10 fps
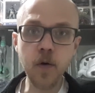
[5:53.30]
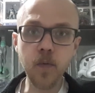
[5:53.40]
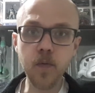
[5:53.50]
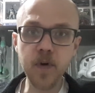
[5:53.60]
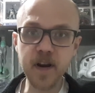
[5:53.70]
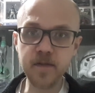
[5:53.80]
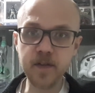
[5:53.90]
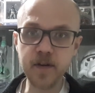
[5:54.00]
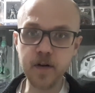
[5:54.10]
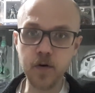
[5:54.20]
whatever
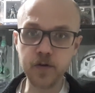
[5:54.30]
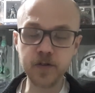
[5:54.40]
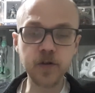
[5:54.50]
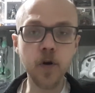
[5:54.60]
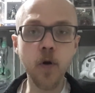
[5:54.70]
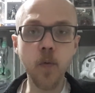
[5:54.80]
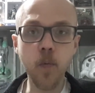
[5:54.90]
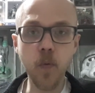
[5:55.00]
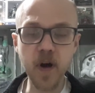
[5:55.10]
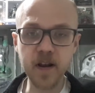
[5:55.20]
the cost,
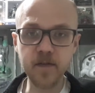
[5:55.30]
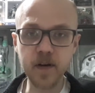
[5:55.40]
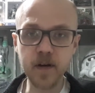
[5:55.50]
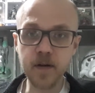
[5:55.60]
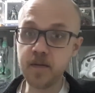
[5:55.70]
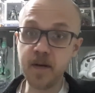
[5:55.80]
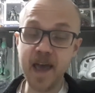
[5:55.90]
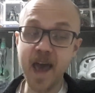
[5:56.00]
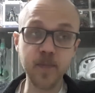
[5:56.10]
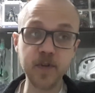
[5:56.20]
whatever
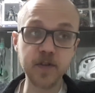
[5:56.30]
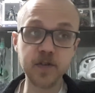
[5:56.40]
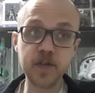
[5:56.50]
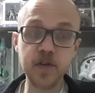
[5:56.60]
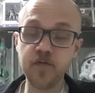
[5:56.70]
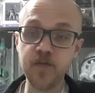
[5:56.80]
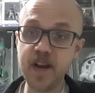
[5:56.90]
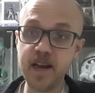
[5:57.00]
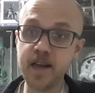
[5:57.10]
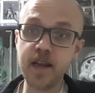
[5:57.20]
happens,
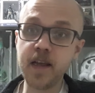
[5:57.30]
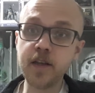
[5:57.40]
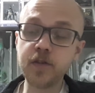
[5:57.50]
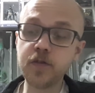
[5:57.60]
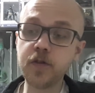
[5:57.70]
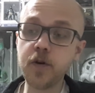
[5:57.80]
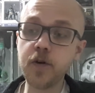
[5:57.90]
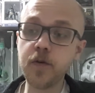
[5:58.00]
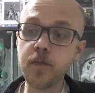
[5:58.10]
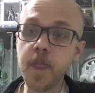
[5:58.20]
really.
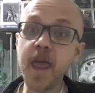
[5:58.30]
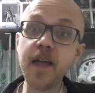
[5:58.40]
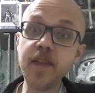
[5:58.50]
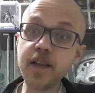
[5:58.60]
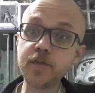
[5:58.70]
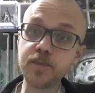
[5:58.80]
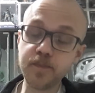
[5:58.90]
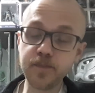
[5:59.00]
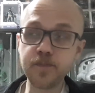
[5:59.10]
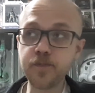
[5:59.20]
So, and that's
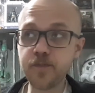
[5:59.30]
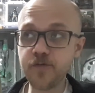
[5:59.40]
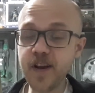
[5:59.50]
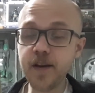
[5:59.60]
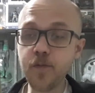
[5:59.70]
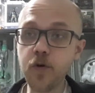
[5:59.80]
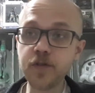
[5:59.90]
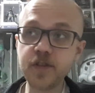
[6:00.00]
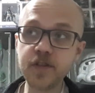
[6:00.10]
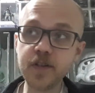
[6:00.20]
really
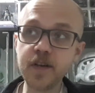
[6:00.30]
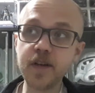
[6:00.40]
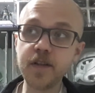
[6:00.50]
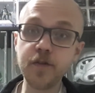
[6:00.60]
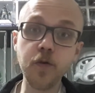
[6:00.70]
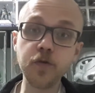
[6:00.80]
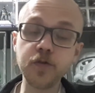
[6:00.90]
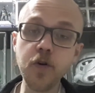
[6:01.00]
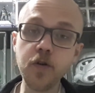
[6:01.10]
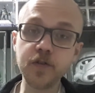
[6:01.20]
what the
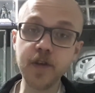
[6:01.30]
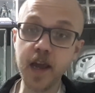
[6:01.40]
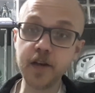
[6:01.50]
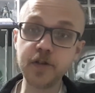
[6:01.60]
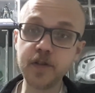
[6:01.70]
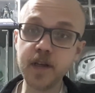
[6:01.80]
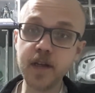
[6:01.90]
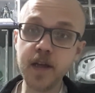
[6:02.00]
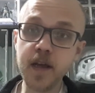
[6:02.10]
Norse gods, actually,